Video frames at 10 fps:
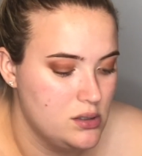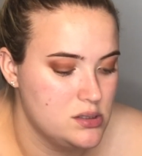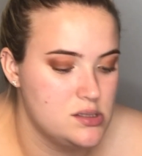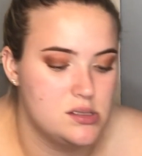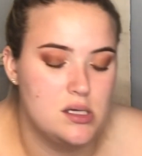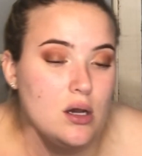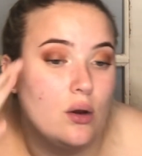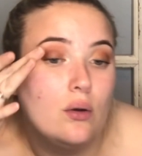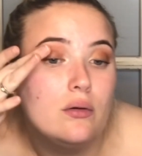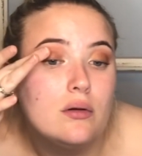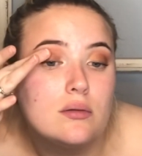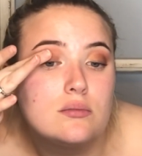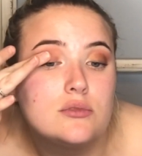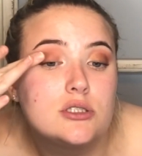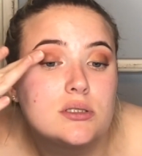So
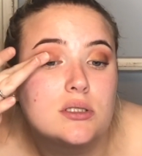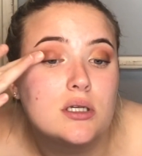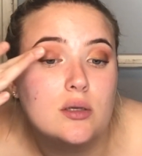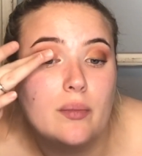I'm just gonna